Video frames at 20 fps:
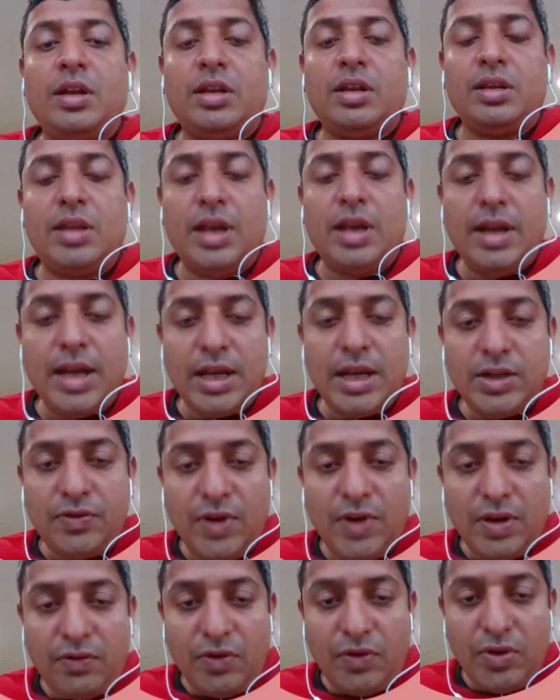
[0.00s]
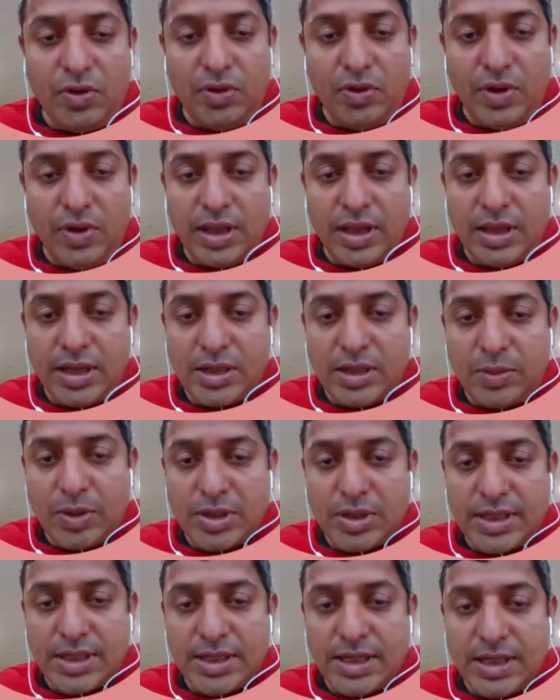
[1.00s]
The next workflow in this
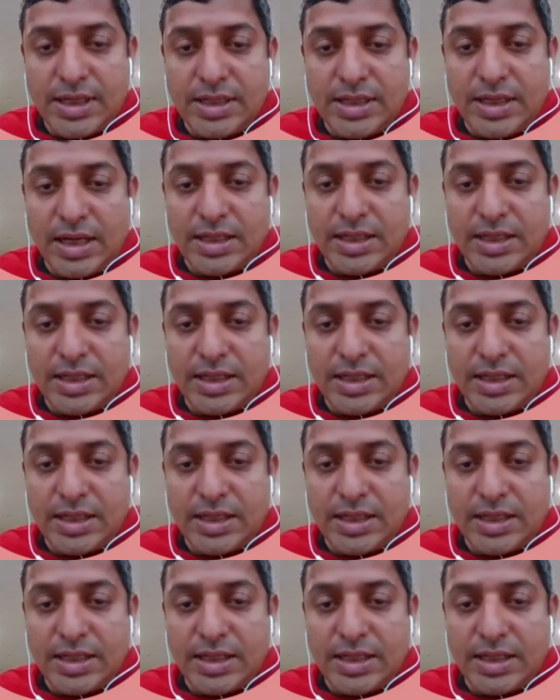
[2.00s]
process is